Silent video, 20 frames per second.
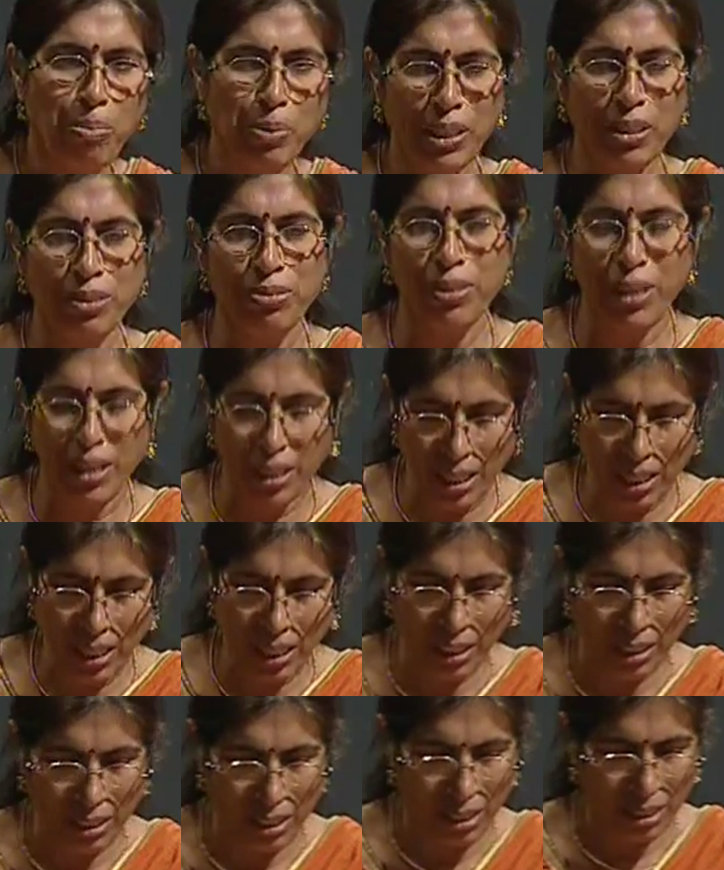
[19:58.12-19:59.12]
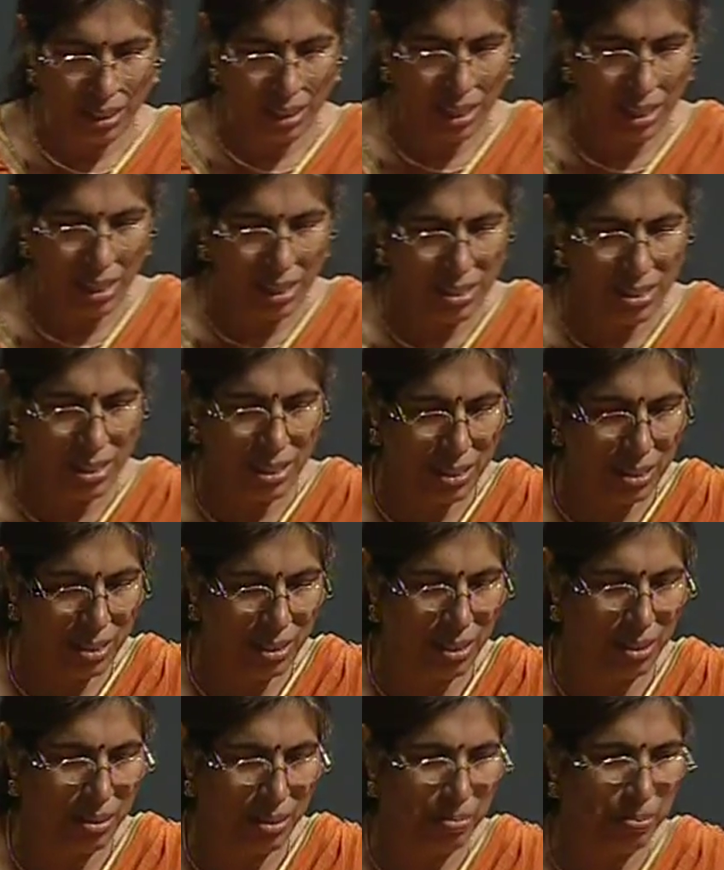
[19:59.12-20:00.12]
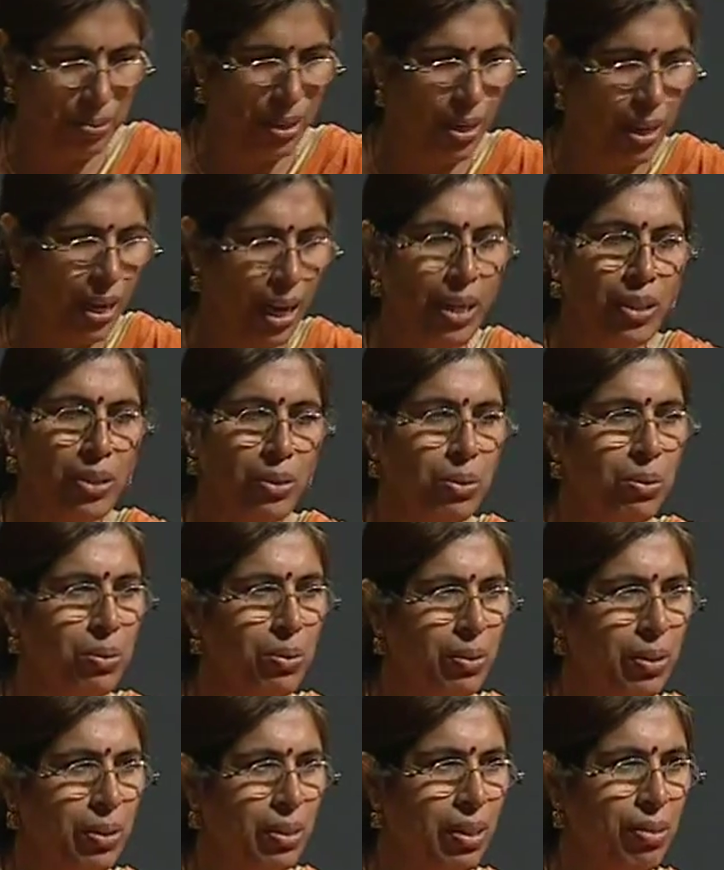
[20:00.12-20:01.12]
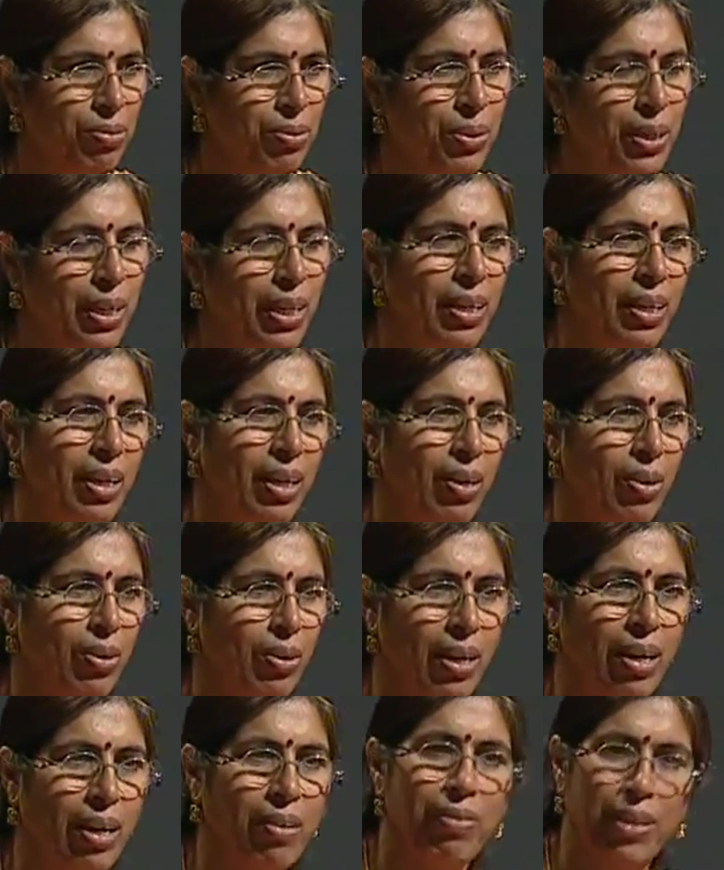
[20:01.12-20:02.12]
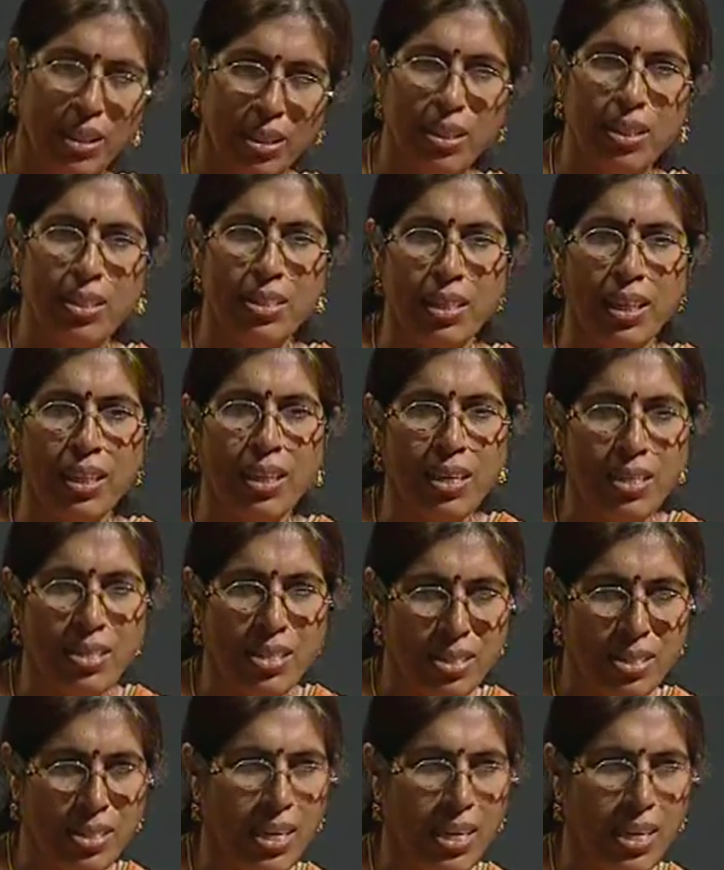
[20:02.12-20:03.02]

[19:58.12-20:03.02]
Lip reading: many of you are reading at least this Hindu. If you read on every Thursday, there is a